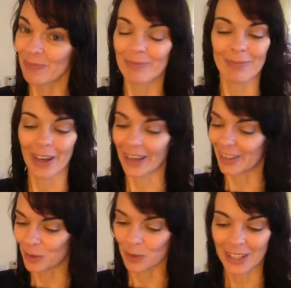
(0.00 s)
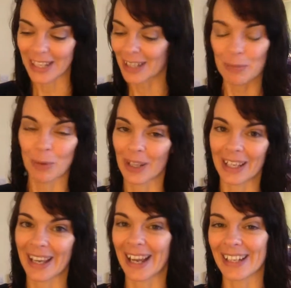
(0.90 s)
My unique
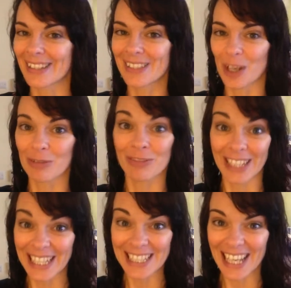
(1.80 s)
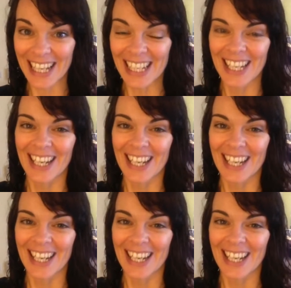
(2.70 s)
body and self needs that.